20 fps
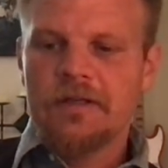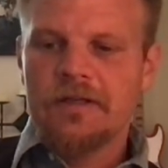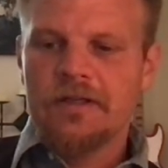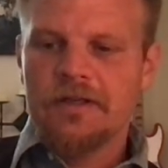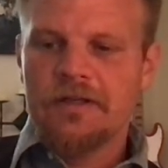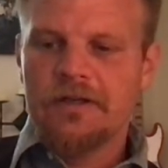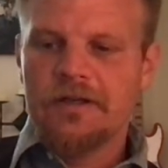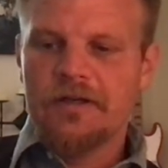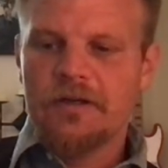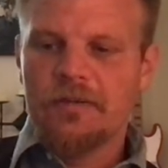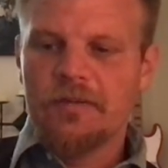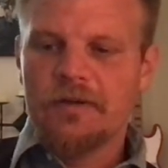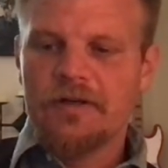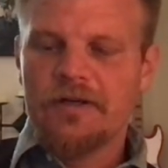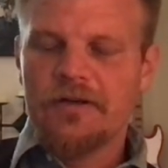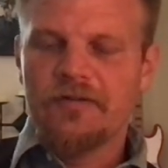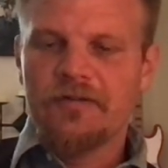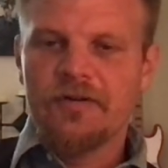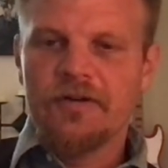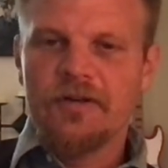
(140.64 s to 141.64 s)
you know, when
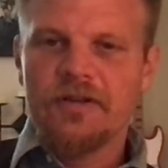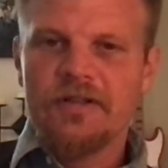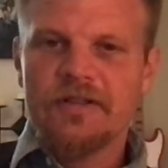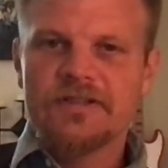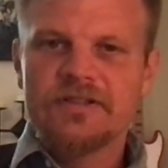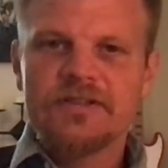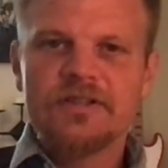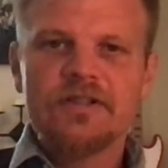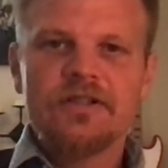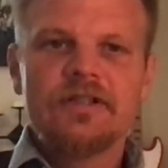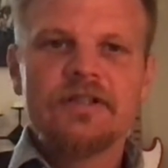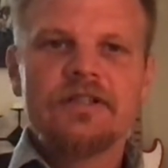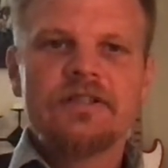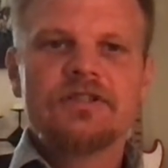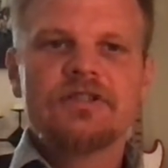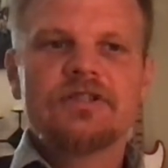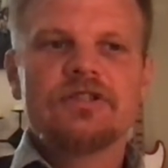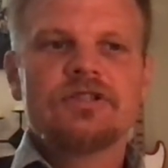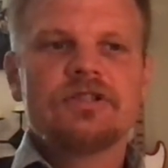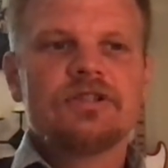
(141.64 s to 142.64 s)
you're feeling
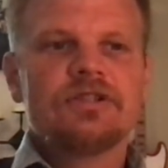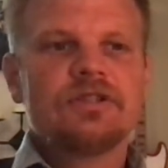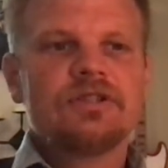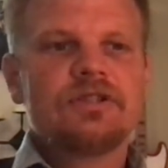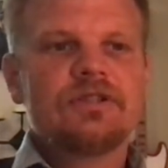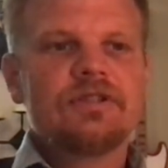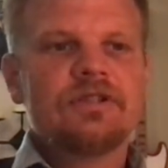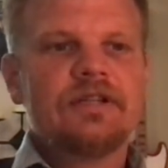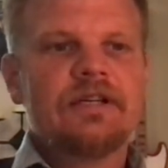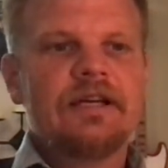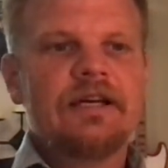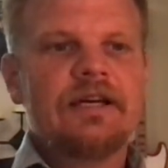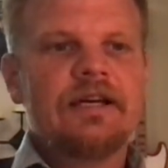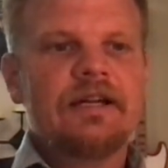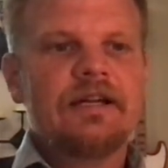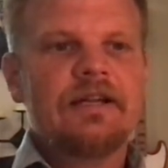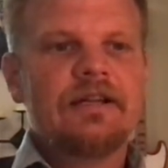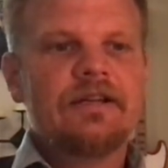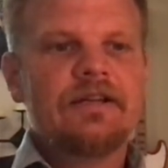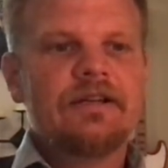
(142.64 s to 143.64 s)
discouraged
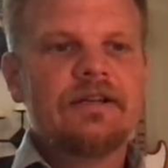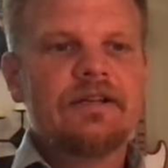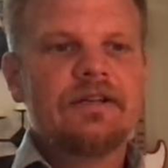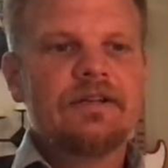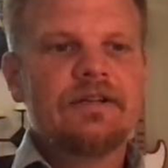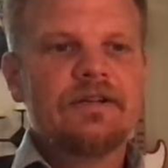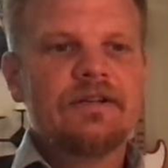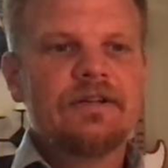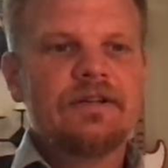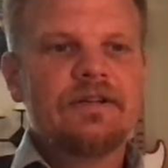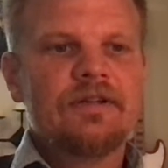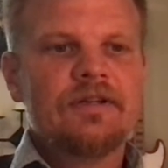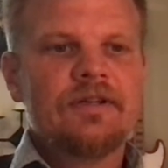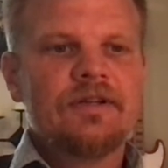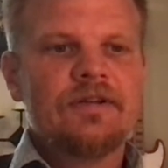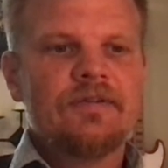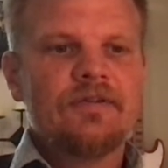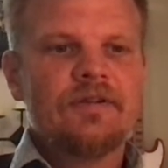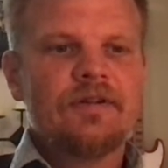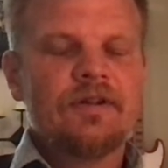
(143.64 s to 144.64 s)
and
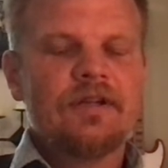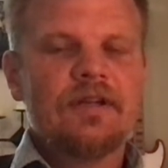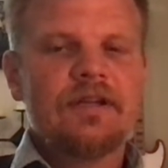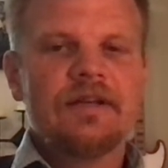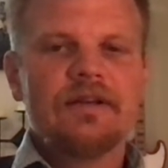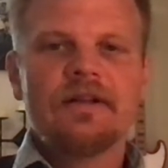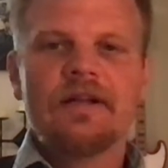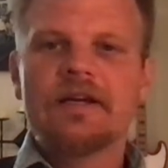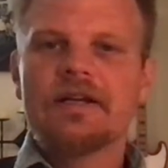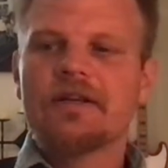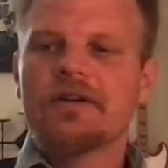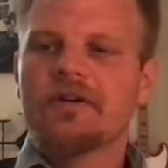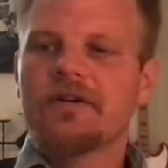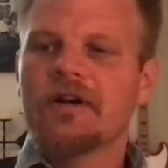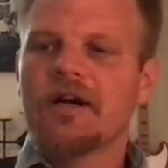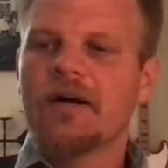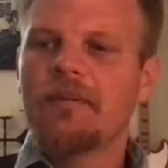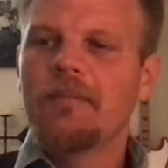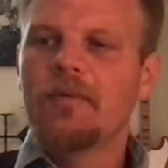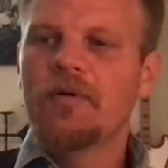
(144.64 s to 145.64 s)
feeling like you're
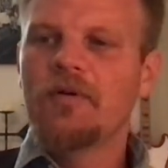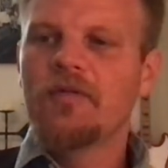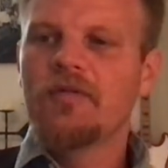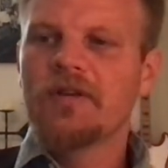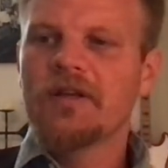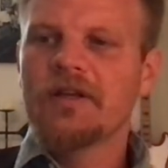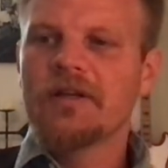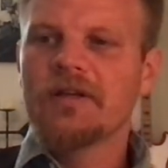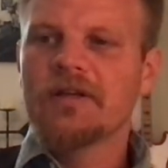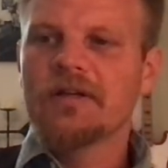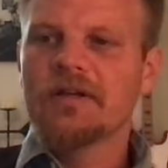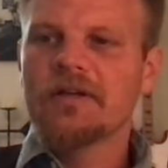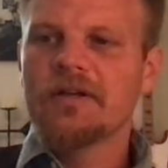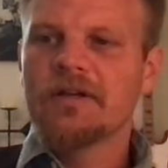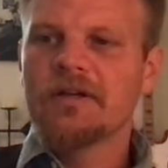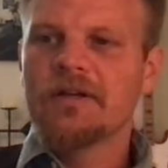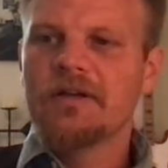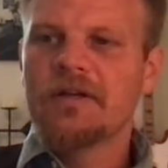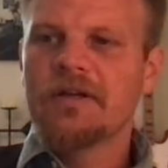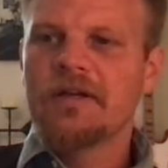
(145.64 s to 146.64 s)
not moving
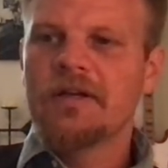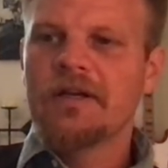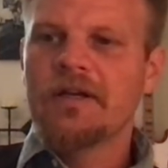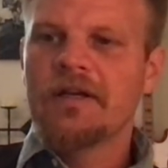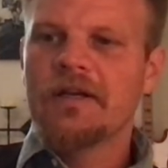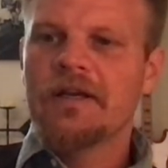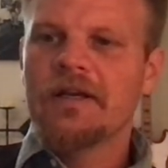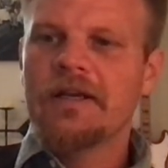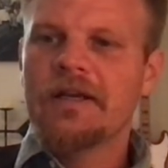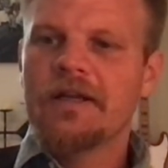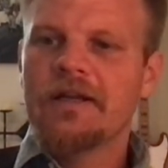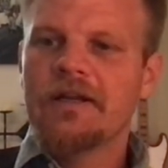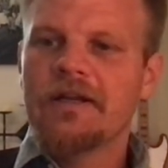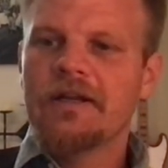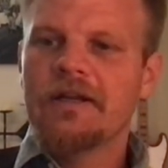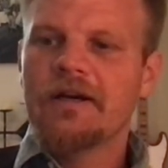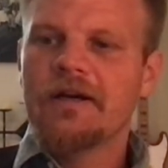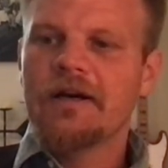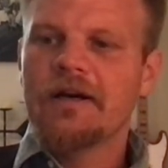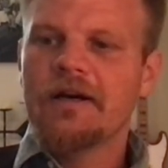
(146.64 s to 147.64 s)
in
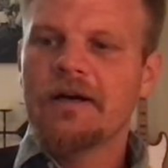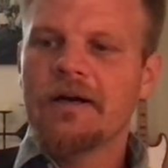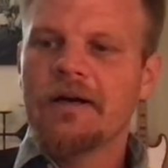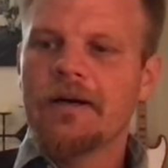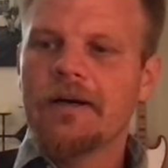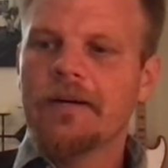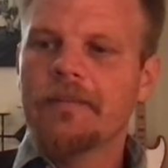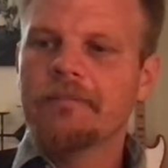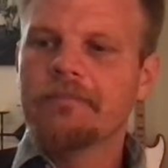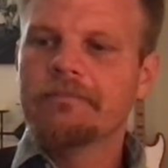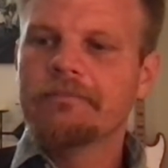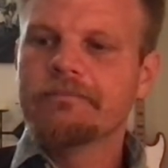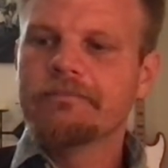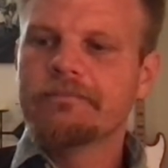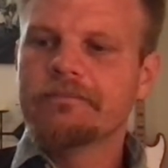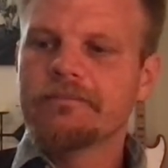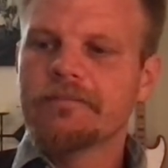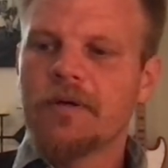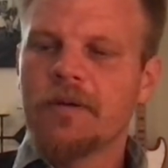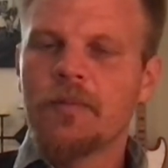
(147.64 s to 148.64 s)
um,
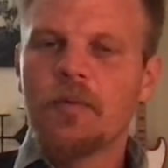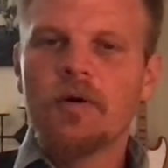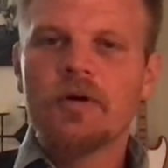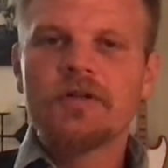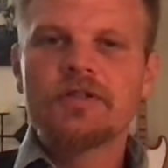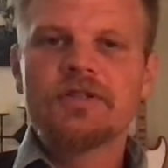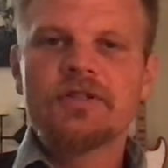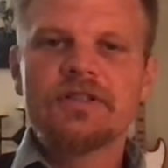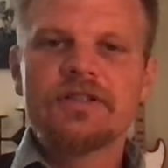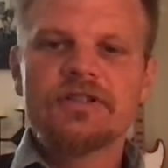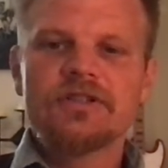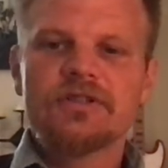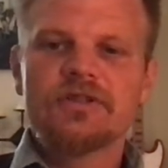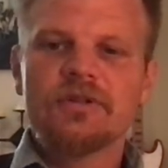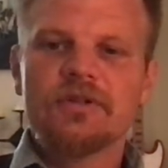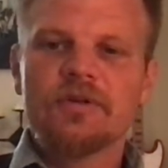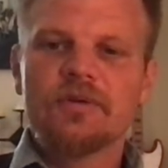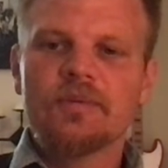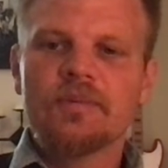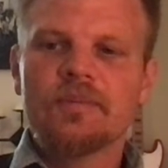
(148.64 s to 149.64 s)
a more
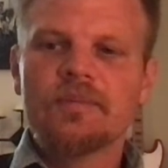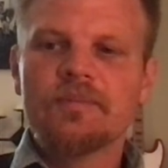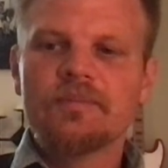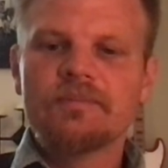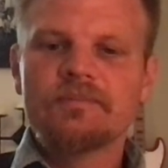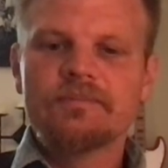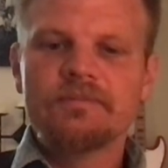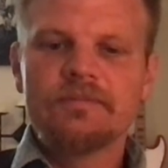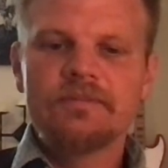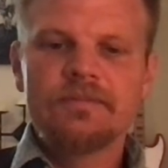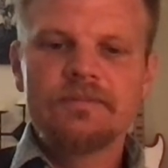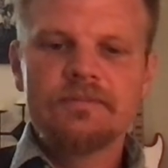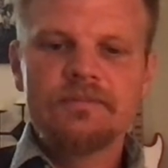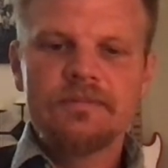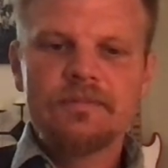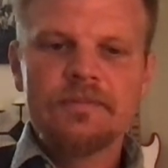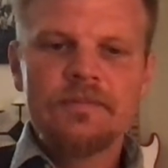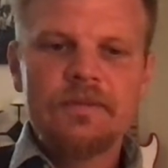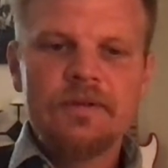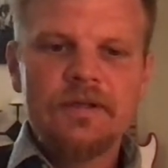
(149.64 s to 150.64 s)
traditional
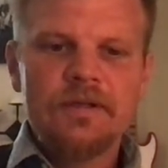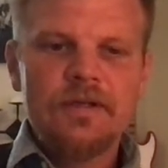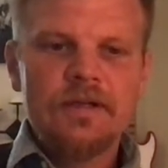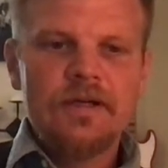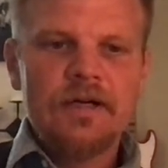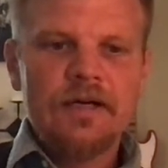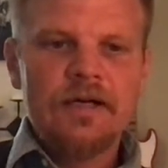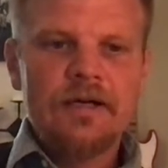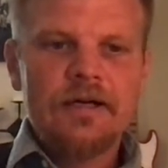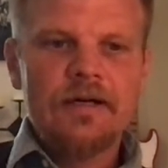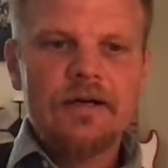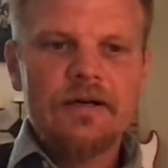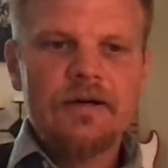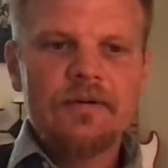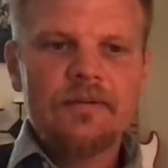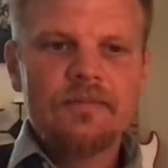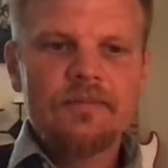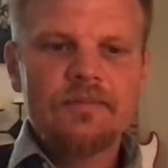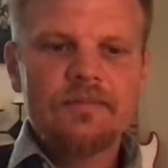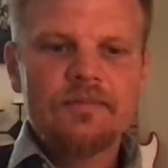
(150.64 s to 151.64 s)
uh,
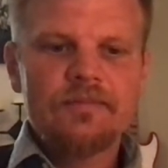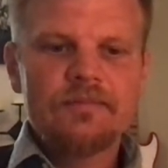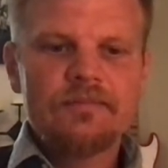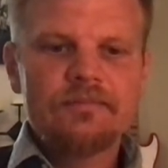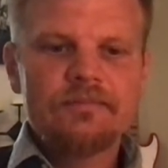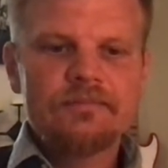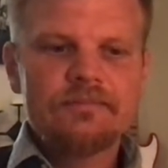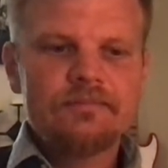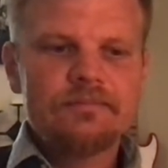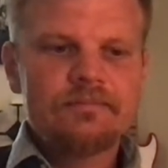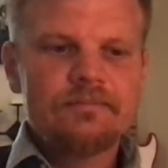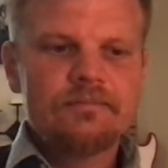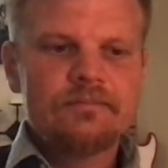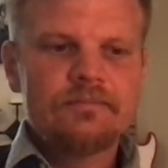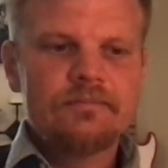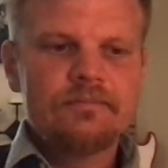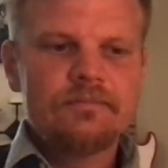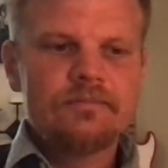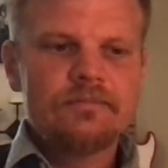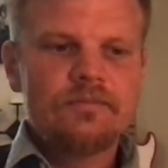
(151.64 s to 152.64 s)

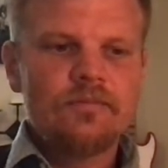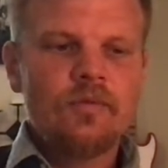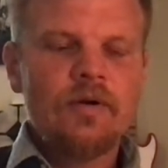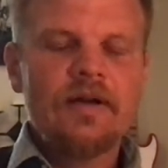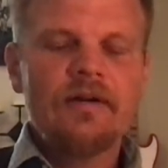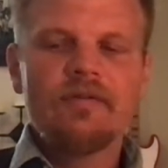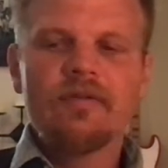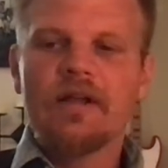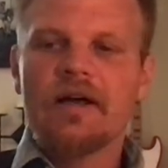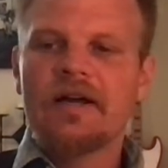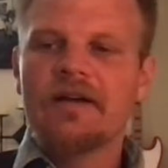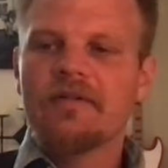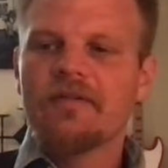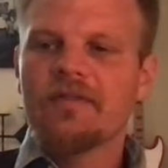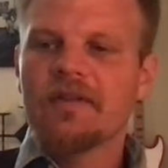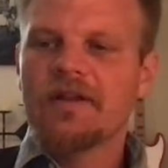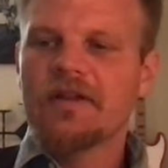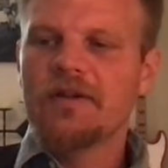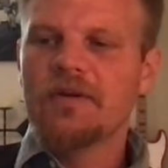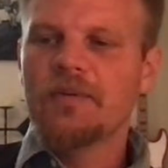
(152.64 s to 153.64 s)
way of life
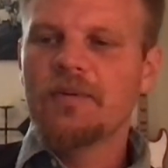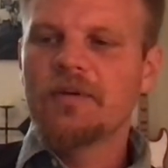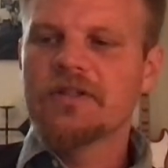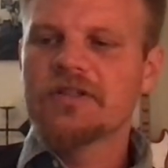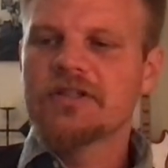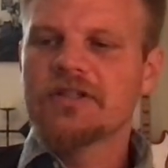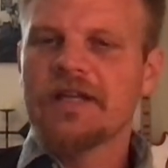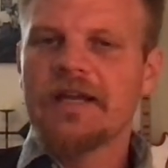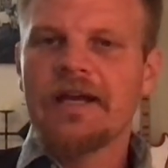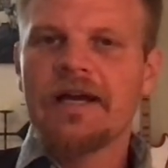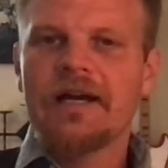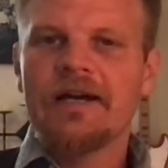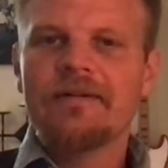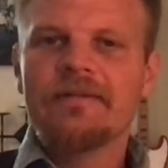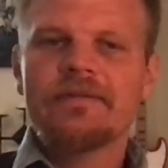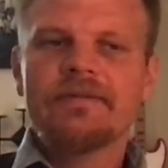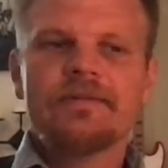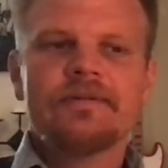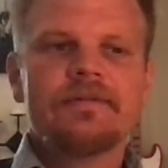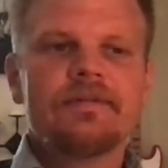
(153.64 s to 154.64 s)
that you wish to have,
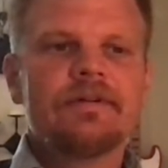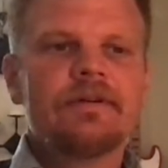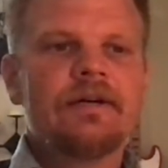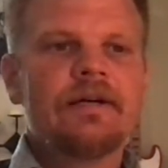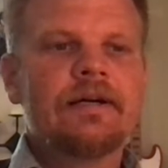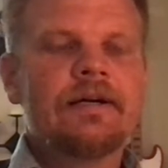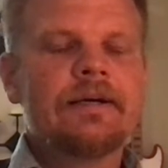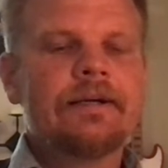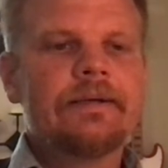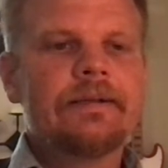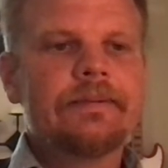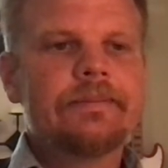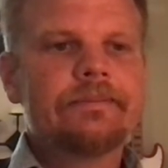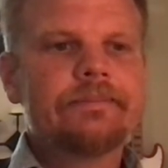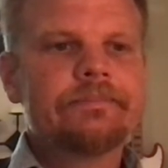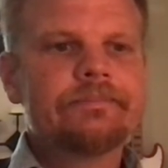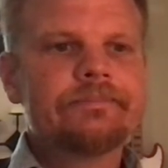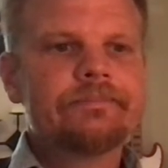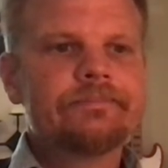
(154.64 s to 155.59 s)
um,